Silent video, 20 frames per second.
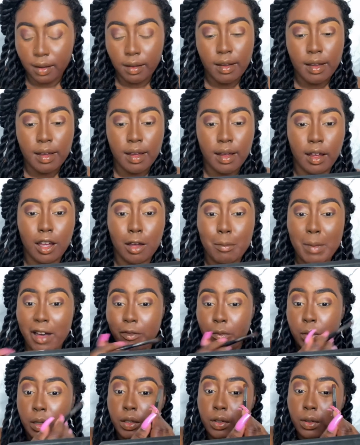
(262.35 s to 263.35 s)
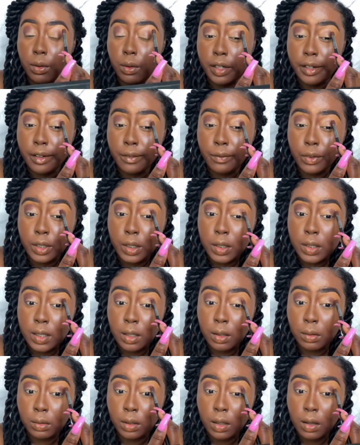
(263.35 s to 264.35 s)
I've been doing it for
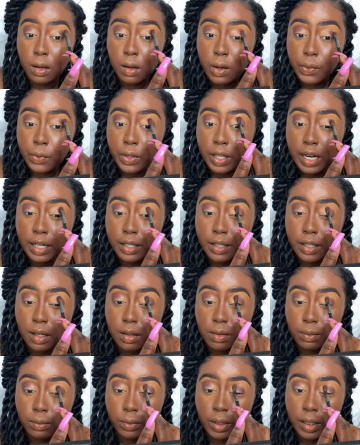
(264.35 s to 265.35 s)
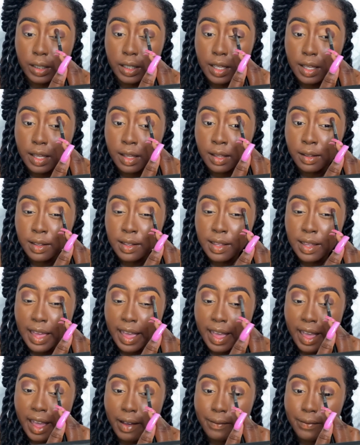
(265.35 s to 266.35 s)
so long that I don't really
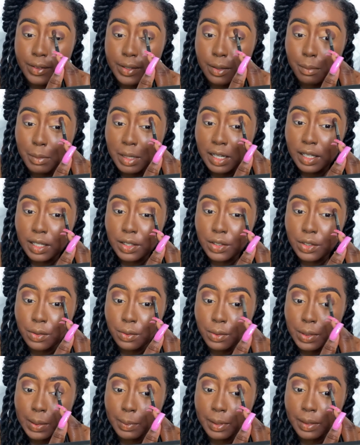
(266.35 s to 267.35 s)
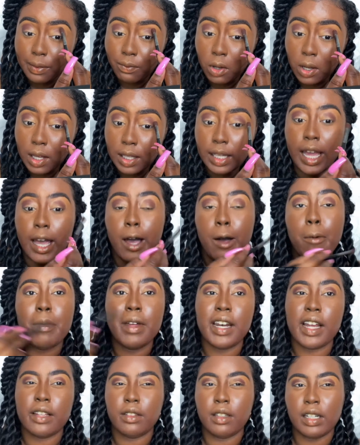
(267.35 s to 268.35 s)
have too many issues with fallout, but
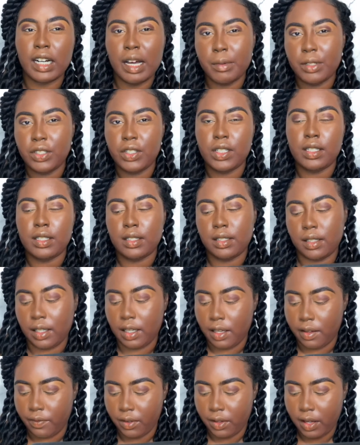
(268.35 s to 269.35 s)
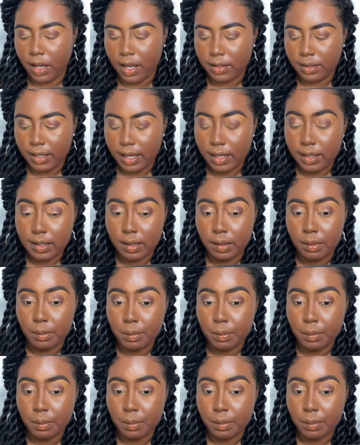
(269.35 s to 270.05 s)
I thought I would just give you guys that tip.